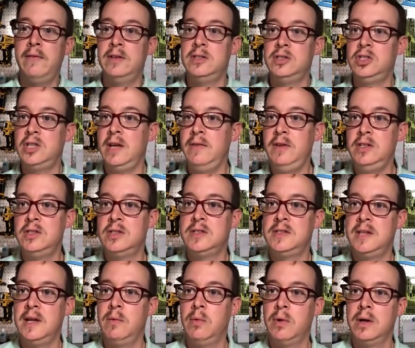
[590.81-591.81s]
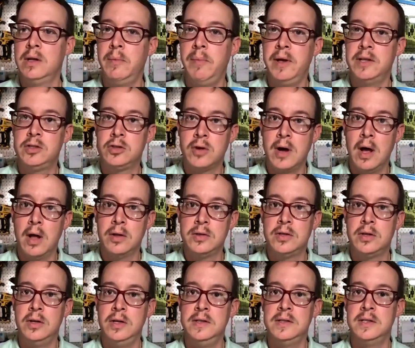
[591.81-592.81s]
as JD just said, one of the best trial
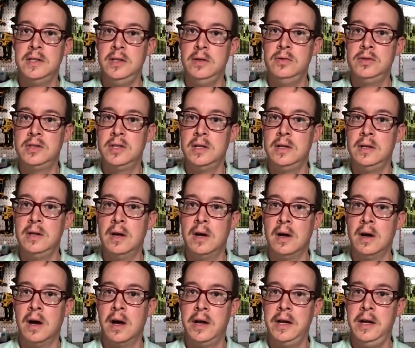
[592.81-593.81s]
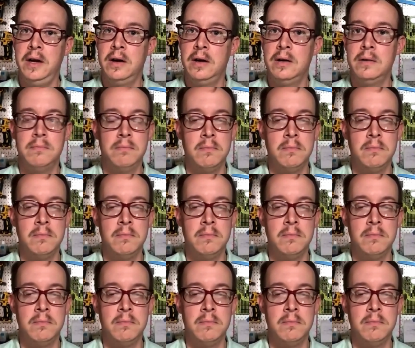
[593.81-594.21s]
attorneys in Houston on here?